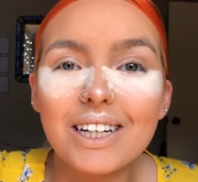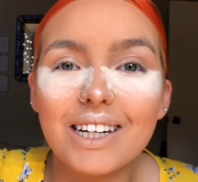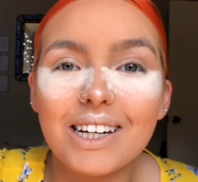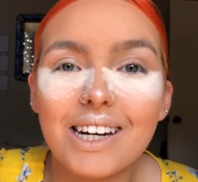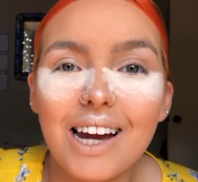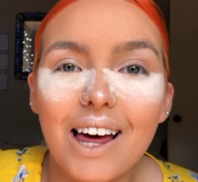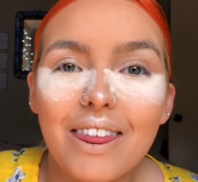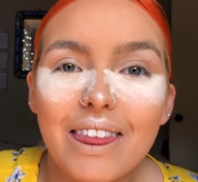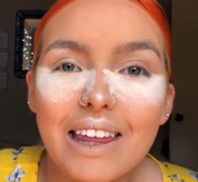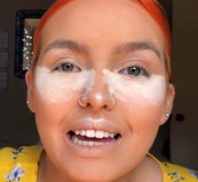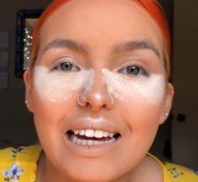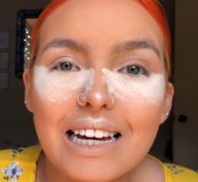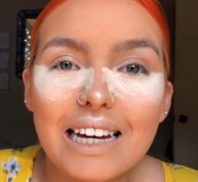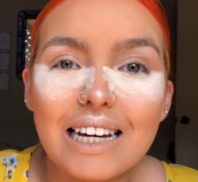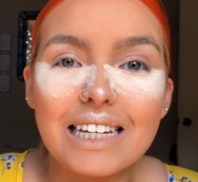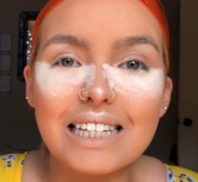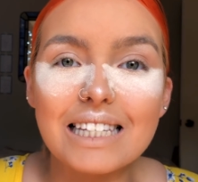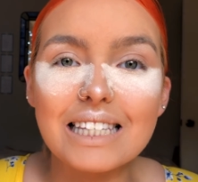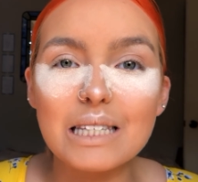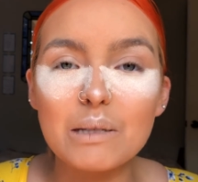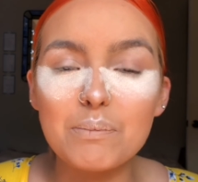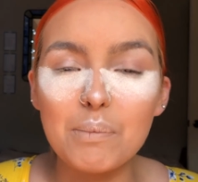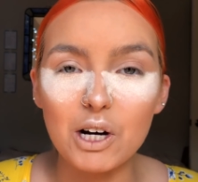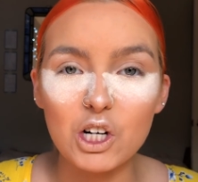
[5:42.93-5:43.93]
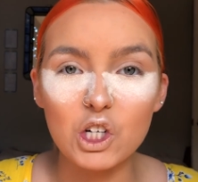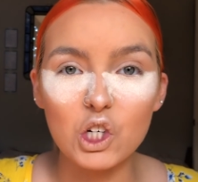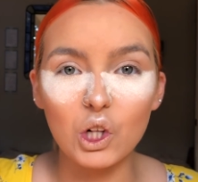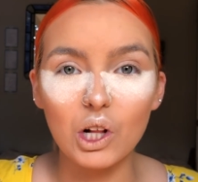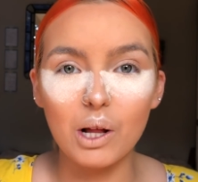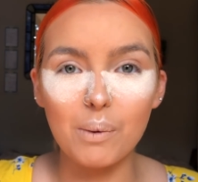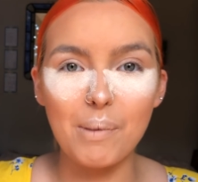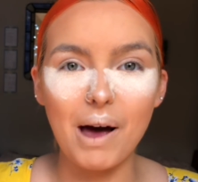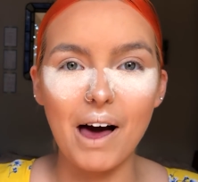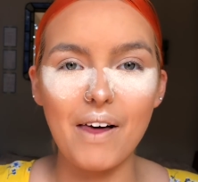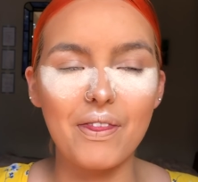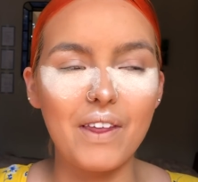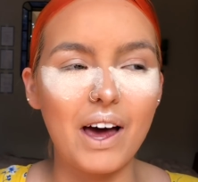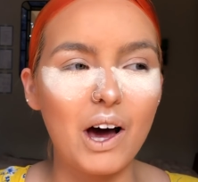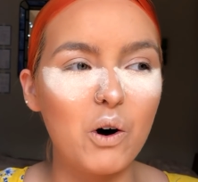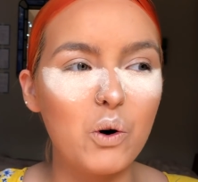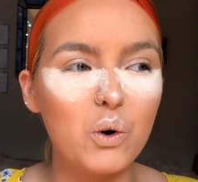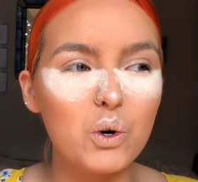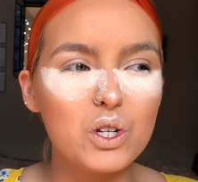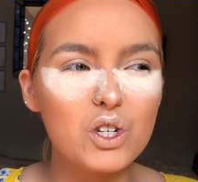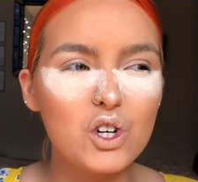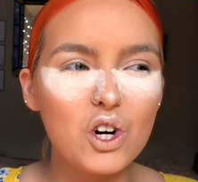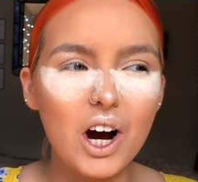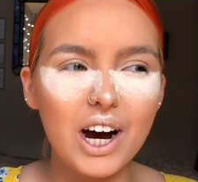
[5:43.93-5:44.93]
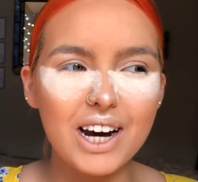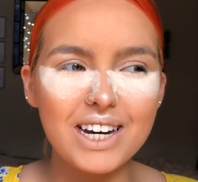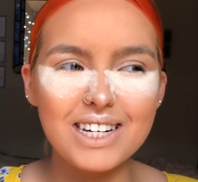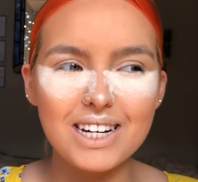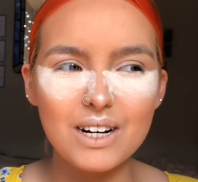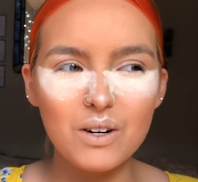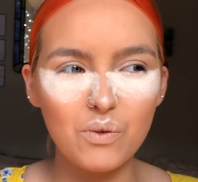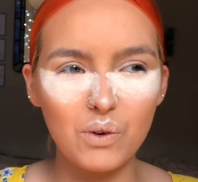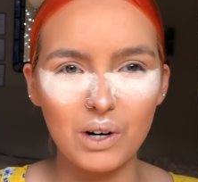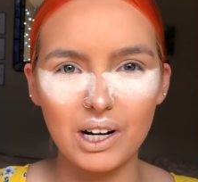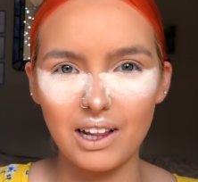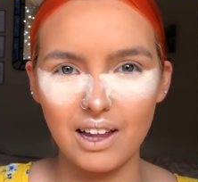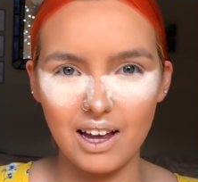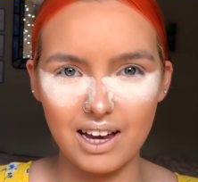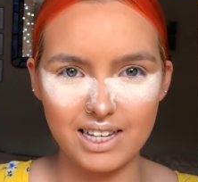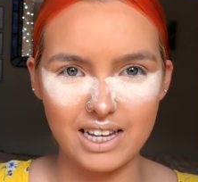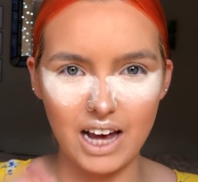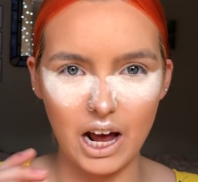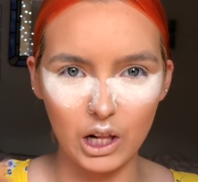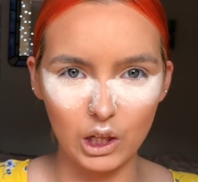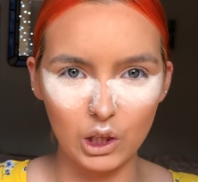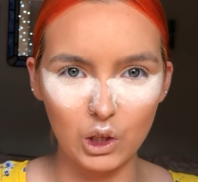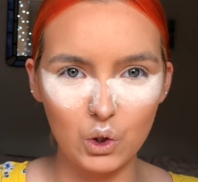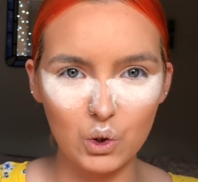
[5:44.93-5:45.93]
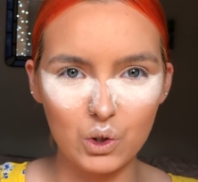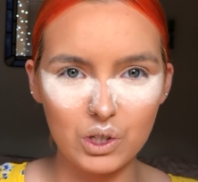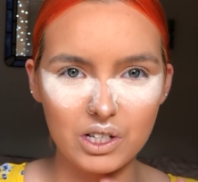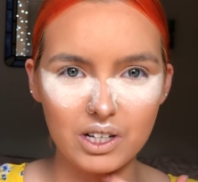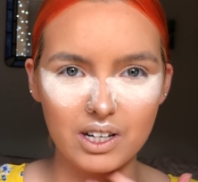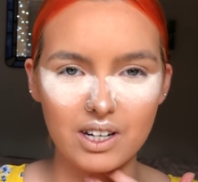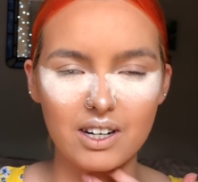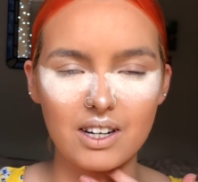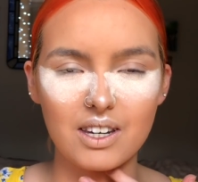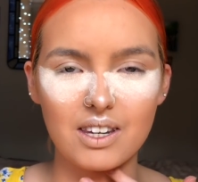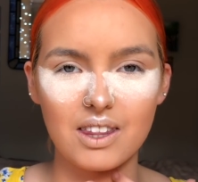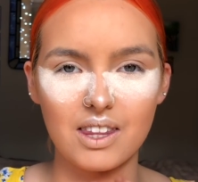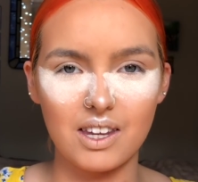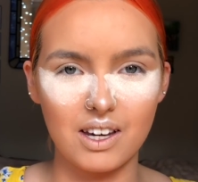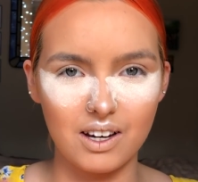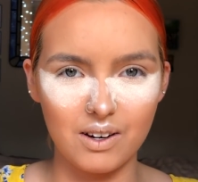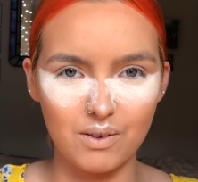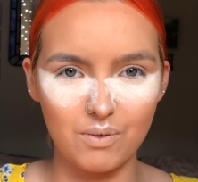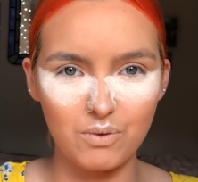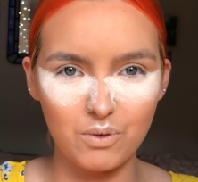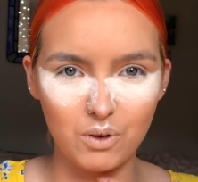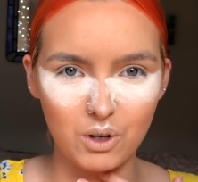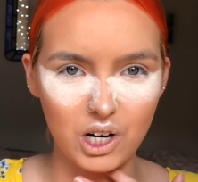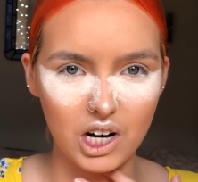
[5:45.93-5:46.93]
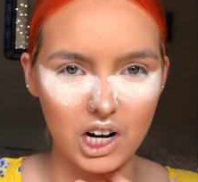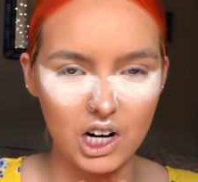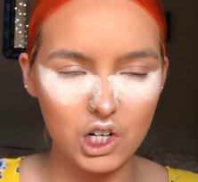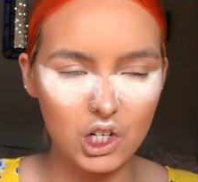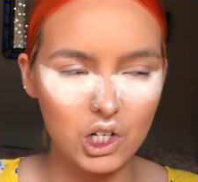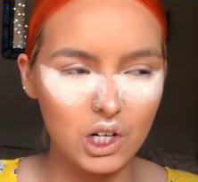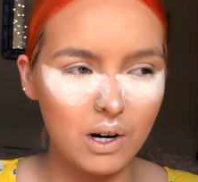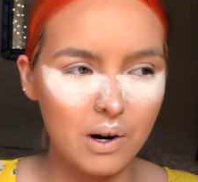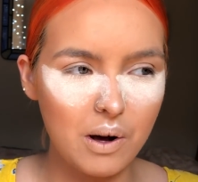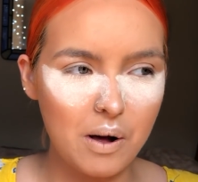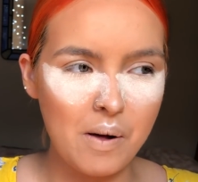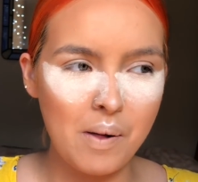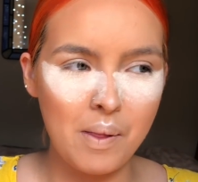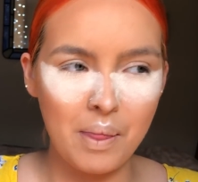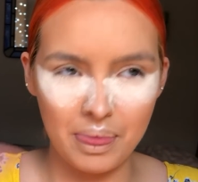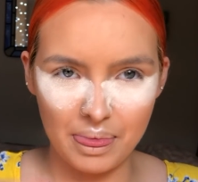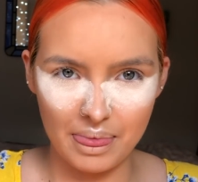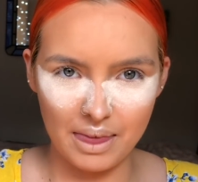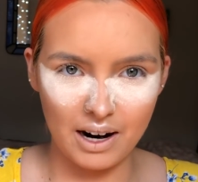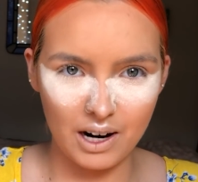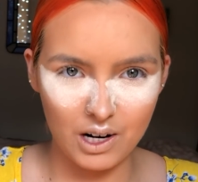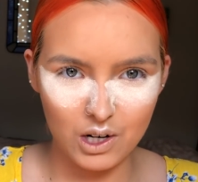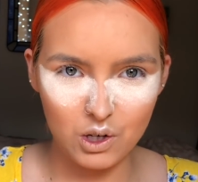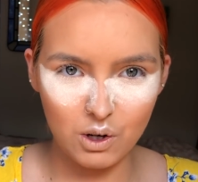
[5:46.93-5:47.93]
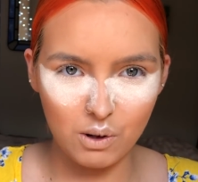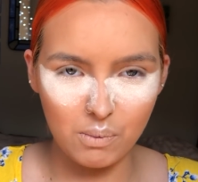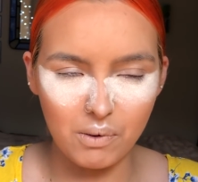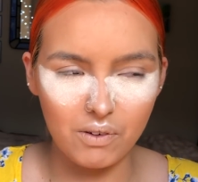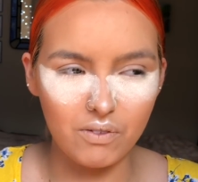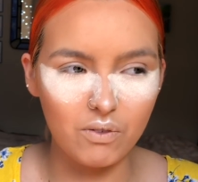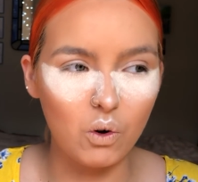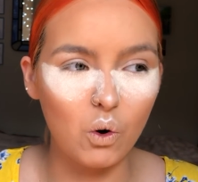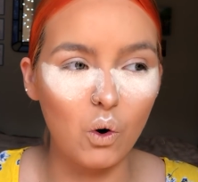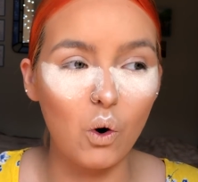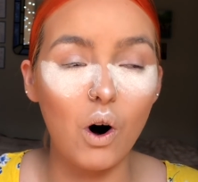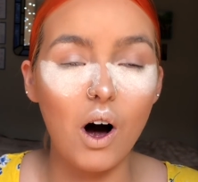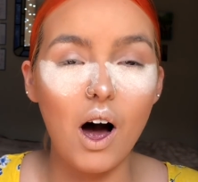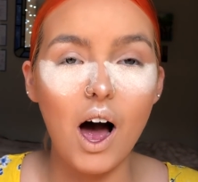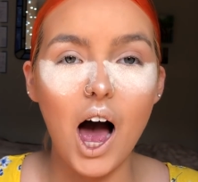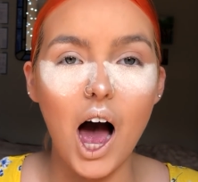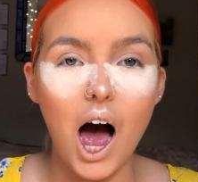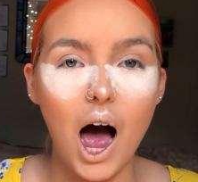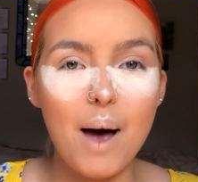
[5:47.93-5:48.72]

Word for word: Nothing special about that. Also, I did realize I looked at the footage that I took before.